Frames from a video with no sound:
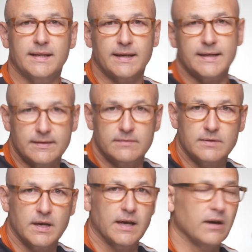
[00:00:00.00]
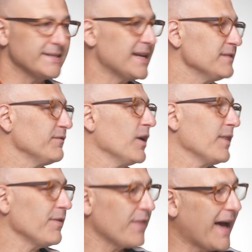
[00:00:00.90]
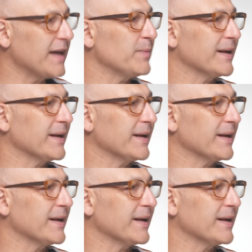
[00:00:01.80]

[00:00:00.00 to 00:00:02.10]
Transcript: and I could uh, identify that that had